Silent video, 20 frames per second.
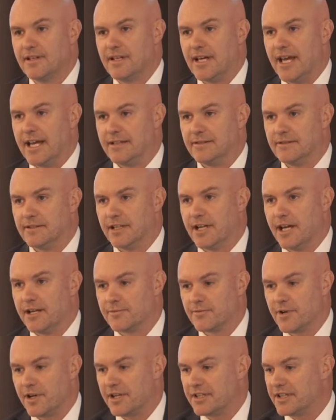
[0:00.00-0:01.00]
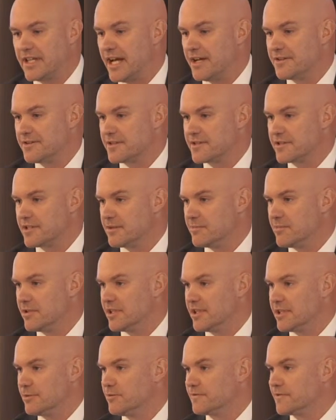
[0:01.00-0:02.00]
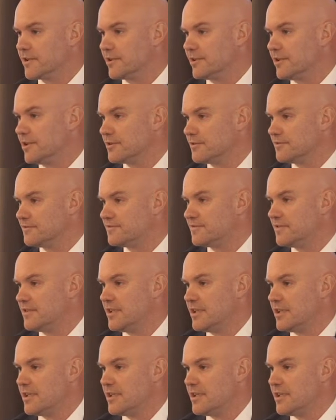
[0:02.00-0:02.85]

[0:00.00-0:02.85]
And, you know, right now in the CBD, we've got a lot of